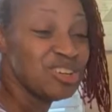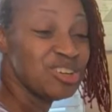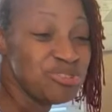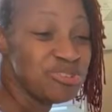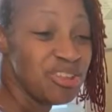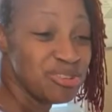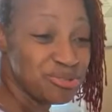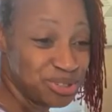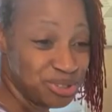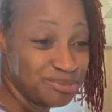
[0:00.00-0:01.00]
through all the
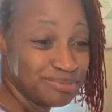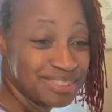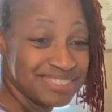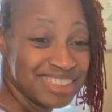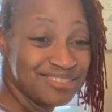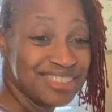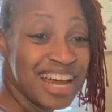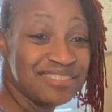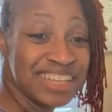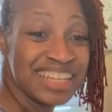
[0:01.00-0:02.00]
rooms, and when
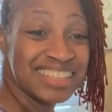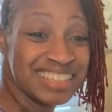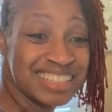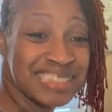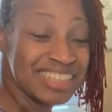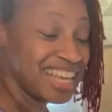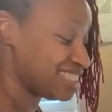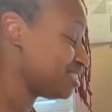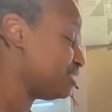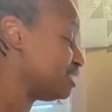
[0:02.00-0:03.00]
I've hid them, he likes
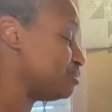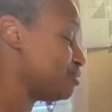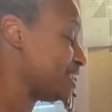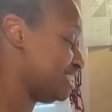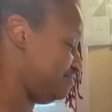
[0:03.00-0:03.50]
to throw them away.